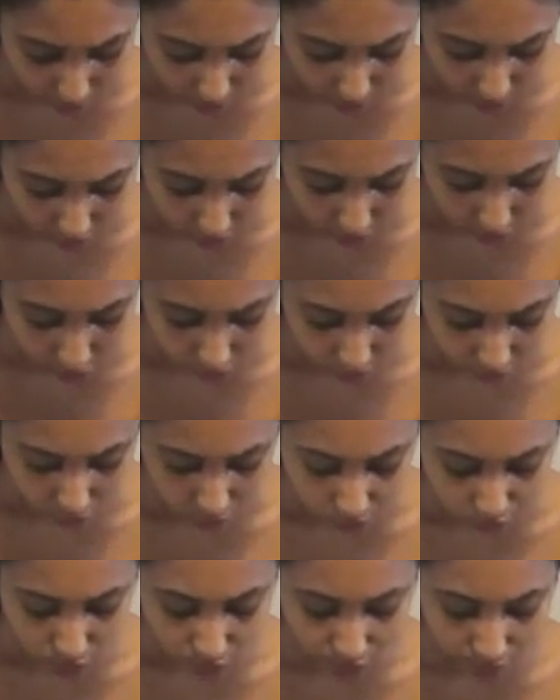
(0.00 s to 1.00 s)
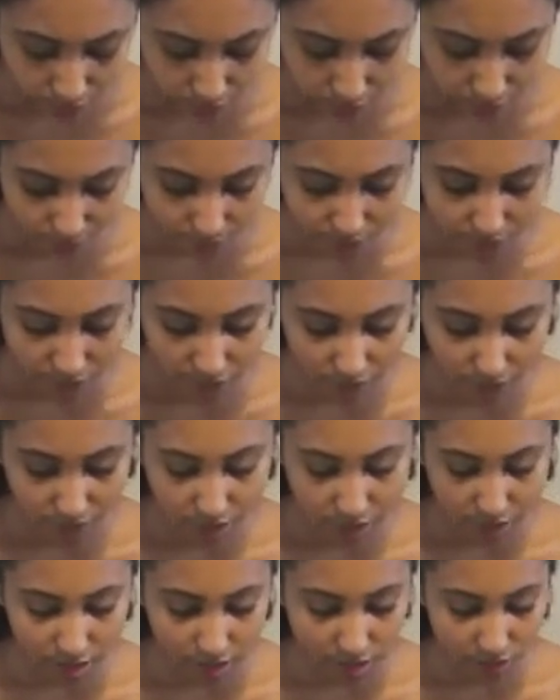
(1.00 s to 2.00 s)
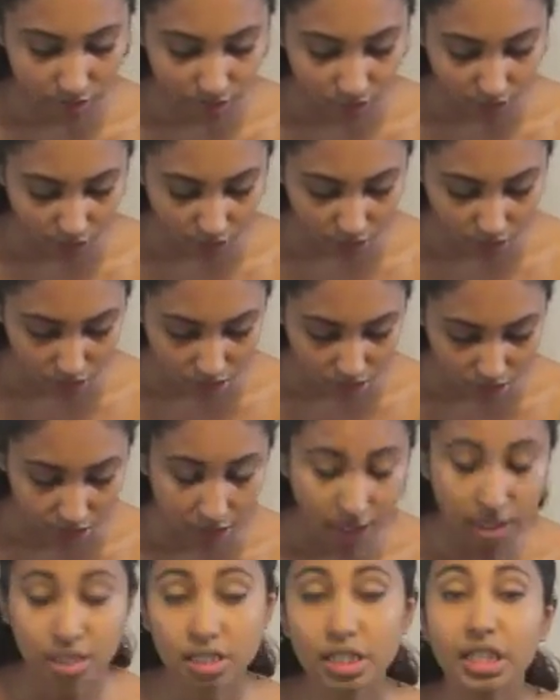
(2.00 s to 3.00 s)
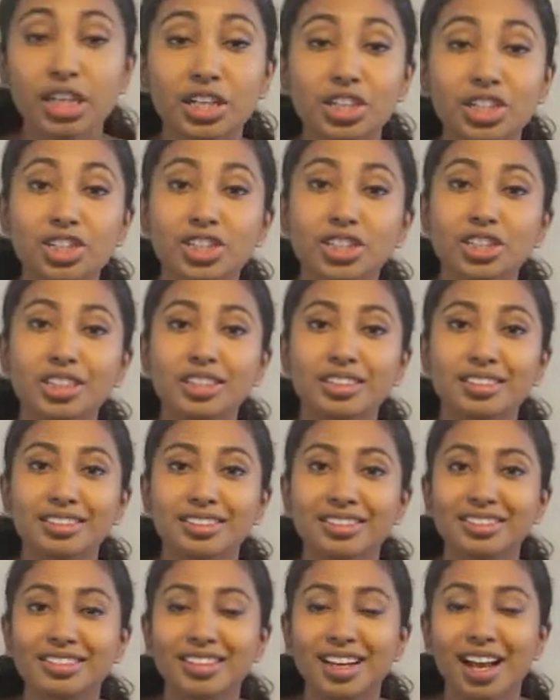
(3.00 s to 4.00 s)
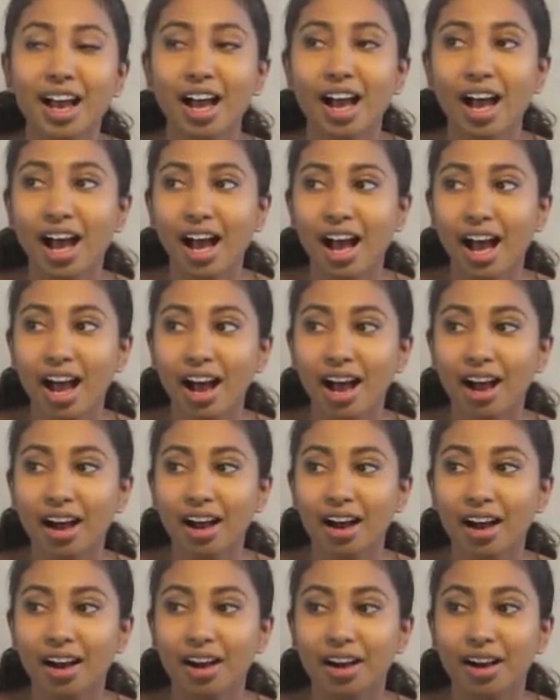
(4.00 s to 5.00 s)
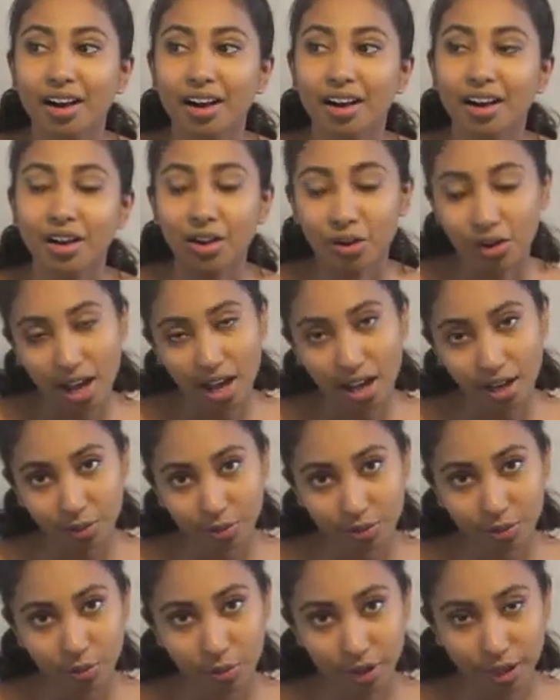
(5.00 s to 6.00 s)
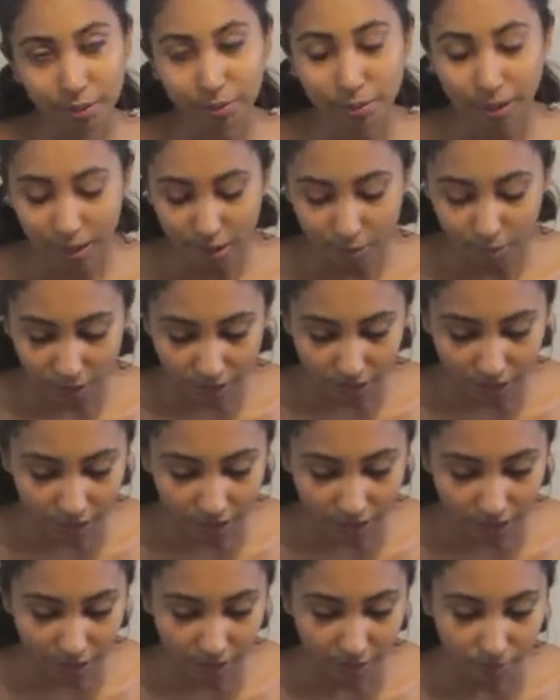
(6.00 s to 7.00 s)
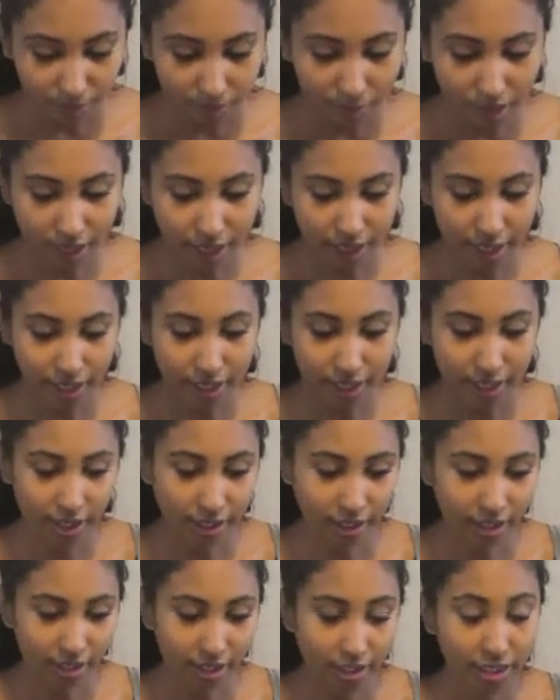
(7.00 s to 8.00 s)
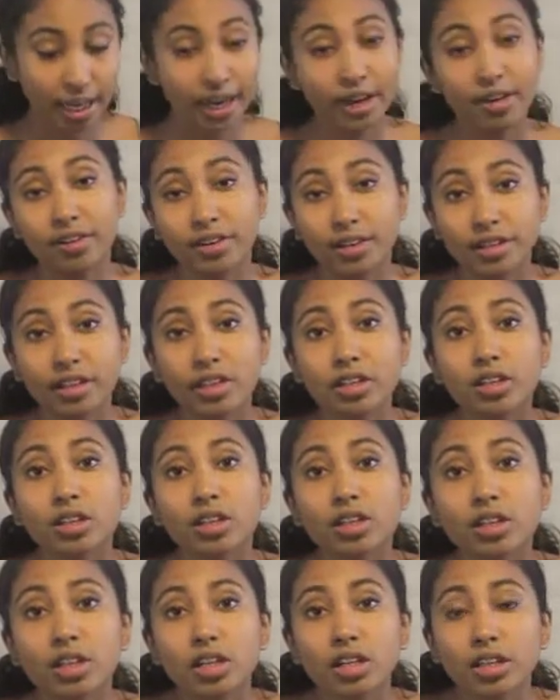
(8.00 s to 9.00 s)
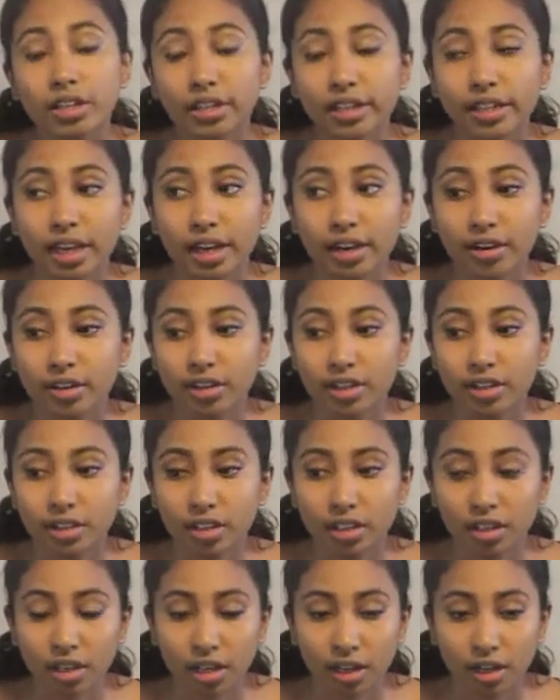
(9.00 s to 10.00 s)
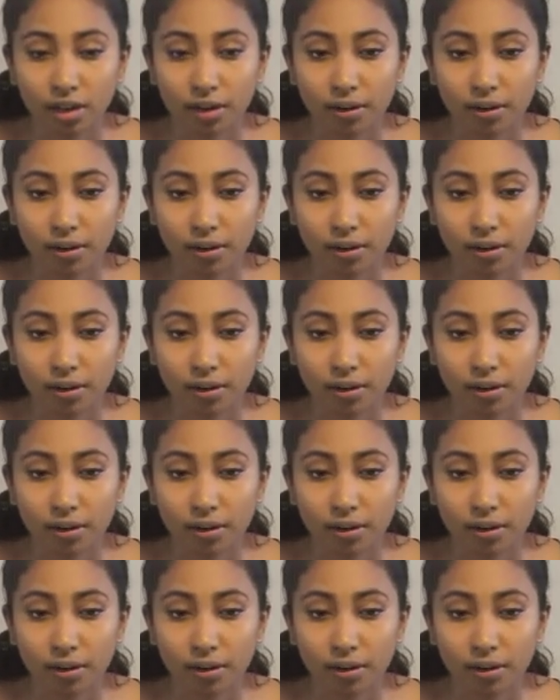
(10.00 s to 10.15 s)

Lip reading: What do I do when I'm first invited for a consultation? I would wear baby in my carrier, the carrier